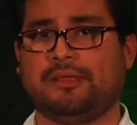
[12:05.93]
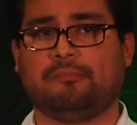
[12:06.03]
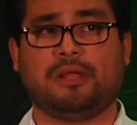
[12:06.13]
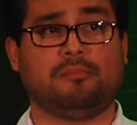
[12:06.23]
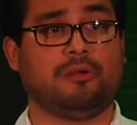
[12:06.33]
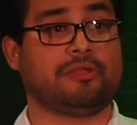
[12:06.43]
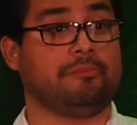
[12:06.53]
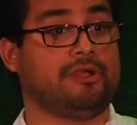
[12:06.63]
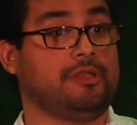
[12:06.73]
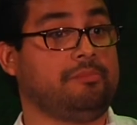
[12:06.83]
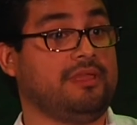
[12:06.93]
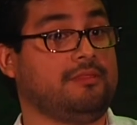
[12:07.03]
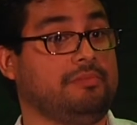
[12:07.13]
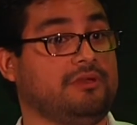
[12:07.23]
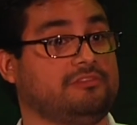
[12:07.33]
My mom can barely pay the
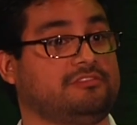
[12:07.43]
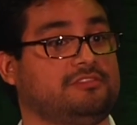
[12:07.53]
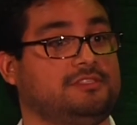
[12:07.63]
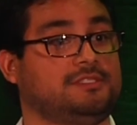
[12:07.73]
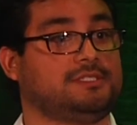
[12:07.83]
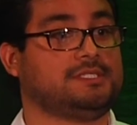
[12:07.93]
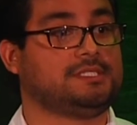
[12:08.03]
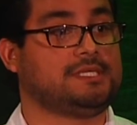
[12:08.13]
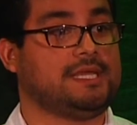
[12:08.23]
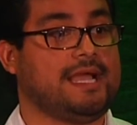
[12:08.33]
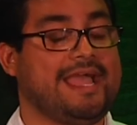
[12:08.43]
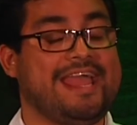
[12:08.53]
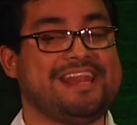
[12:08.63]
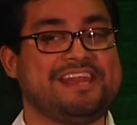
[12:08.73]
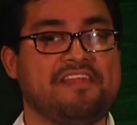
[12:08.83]
bills. I
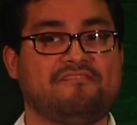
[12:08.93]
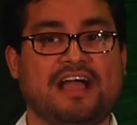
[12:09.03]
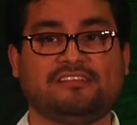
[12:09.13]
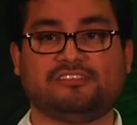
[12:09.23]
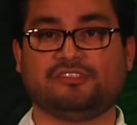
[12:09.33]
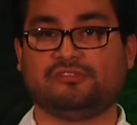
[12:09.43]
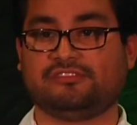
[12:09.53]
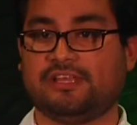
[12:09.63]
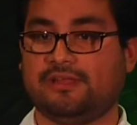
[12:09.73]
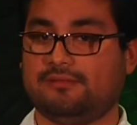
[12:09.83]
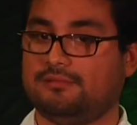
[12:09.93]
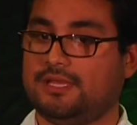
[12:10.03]
had an advisor who said,